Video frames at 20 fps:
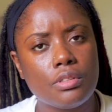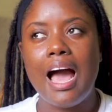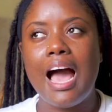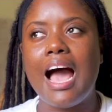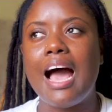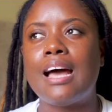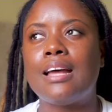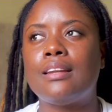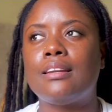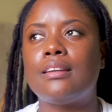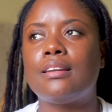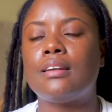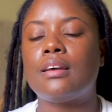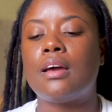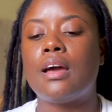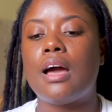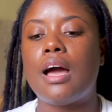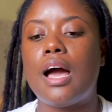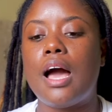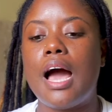and
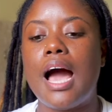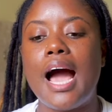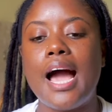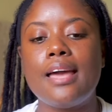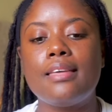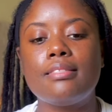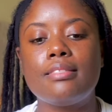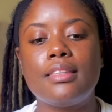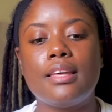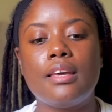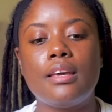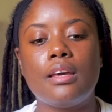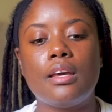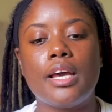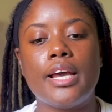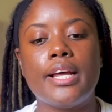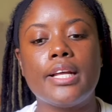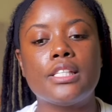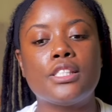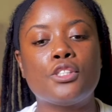I think
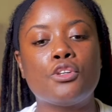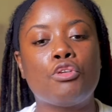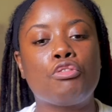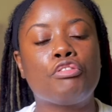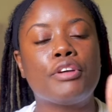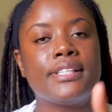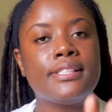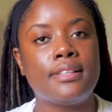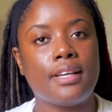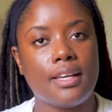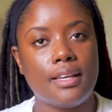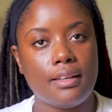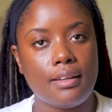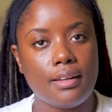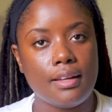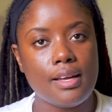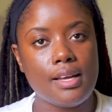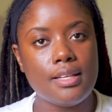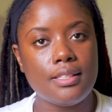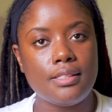it's
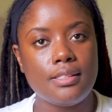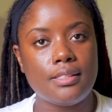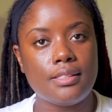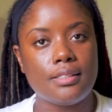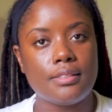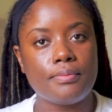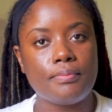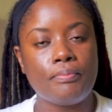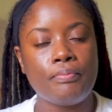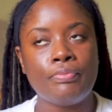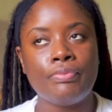ridiculous